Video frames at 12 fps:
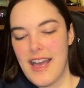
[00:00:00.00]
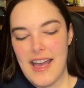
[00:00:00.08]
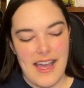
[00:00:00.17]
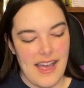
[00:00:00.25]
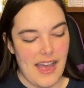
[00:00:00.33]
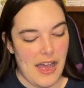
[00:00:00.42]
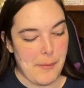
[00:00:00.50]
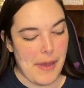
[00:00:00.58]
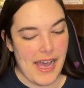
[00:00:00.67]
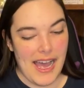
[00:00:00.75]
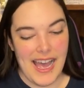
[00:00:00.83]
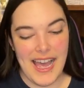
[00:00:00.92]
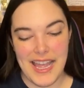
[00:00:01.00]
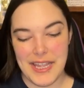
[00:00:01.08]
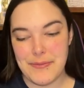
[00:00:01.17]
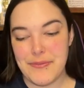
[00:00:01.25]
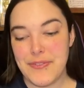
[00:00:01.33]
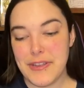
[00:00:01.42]
I'm
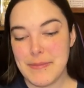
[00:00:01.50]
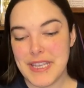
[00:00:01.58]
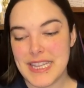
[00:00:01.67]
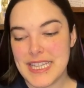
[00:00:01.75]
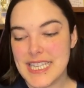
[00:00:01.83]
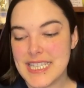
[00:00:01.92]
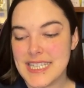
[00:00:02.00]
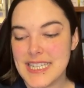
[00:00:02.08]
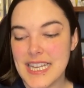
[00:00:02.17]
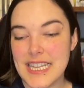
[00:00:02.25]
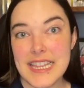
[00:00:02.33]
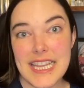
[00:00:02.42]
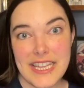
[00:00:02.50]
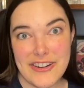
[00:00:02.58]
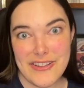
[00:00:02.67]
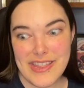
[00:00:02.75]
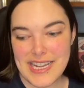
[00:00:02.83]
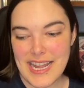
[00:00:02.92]
filming this
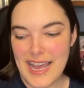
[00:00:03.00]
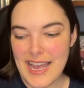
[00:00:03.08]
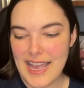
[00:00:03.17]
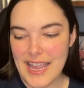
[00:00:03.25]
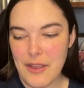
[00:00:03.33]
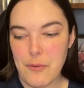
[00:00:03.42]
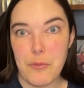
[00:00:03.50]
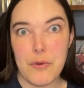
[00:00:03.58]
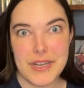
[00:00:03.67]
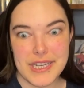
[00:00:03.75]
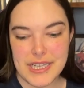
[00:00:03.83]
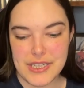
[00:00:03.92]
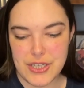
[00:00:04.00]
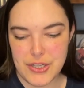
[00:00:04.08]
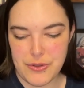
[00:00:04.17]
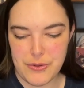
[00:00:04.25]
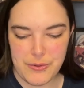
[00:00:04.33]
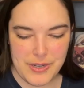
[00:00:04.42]
later than I wanted
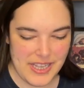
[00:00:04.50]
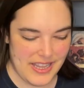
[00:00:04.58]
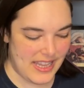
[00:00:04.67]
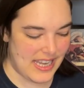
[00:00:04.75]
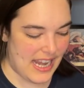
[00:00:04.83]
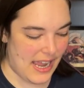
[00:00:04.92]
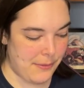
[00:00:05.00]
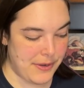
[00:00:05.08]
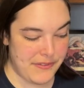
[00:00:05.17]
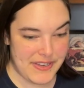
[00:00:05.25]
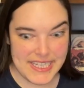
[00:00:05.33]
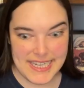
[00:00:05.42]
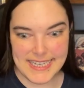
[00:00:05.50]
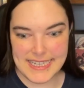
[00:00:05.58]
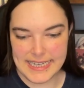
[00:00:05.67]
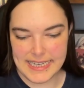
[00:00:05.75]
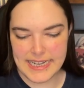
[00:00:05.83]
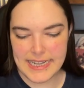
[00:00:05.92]
to, than I would have
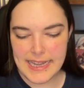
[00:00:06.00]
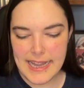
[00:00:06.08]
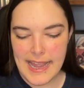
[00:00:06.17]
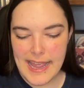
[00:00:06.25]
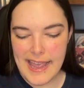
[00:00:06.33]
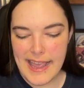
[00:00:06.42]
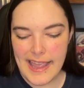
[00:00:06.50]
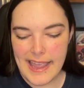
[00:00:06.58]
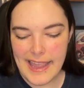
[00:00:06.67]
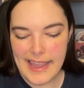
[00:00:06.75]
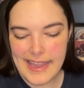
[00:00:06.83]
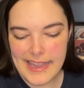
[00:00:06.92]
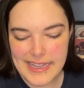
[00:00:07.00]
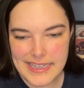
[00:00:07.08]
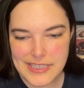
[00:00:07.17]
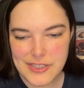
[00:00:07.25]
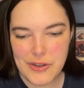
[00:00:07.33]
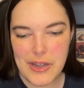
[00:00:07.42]
intended.
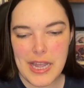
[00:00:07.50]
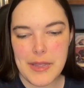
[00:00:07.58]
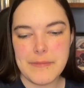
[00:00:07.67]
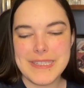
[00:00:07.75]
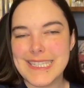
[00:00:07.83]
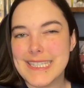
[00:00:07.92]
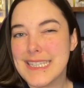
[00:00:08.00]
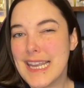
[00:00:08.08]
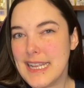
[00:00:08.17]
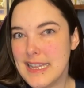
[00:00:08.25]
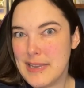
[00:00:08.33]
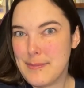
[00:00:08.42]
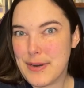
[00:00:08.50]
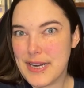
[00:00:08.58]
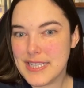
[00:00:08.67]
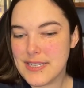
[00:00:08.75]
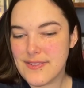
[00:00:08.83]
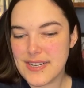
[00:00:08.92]
And so I'm slightly
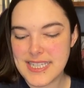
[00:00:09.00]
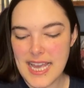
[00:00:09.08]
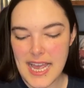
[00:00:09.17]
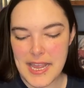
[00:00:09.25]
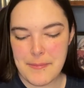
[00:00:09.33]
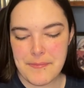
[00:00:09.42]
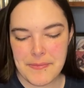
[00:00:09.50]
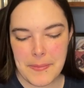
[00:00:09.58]
pressed for time,